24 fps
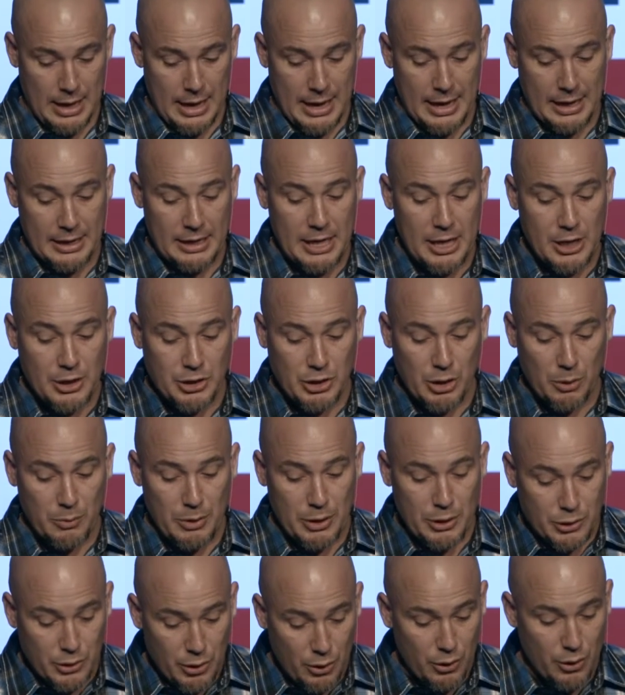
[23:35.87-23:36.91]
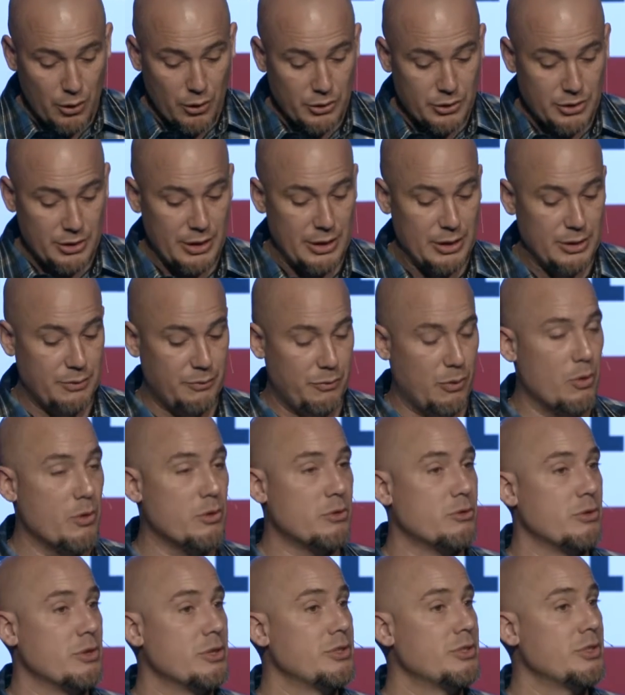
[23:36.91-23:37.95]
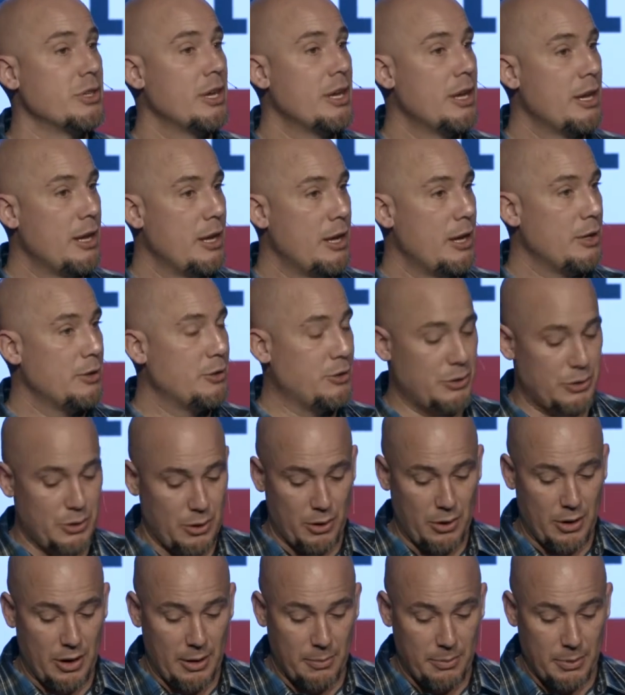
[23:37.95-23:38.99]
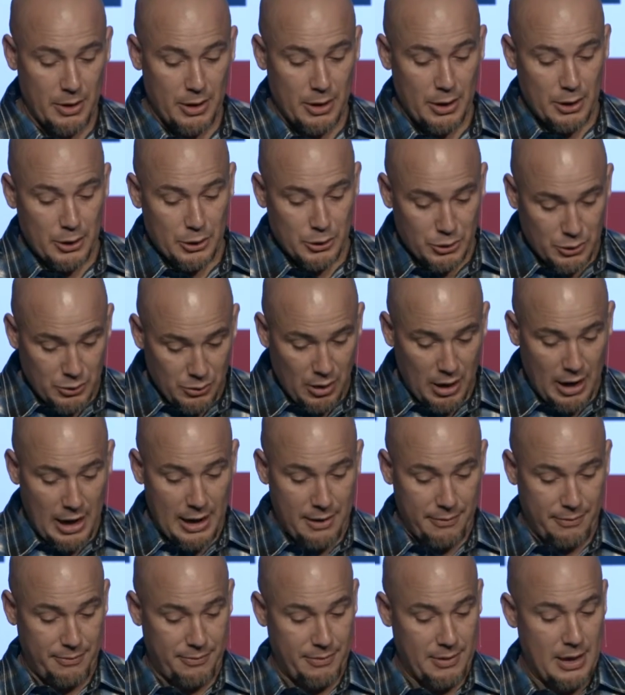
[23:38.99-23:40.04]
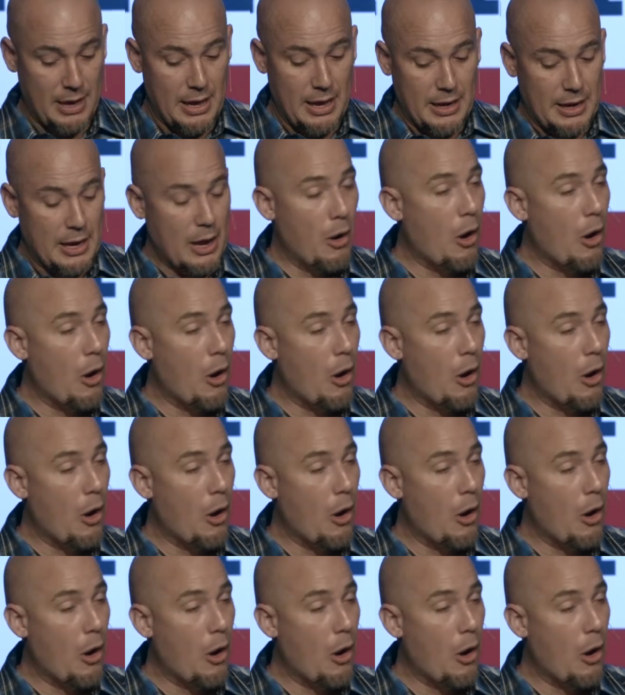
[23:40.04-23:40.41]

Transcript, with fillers: and he shall return to his fortress and stir up strife. Now,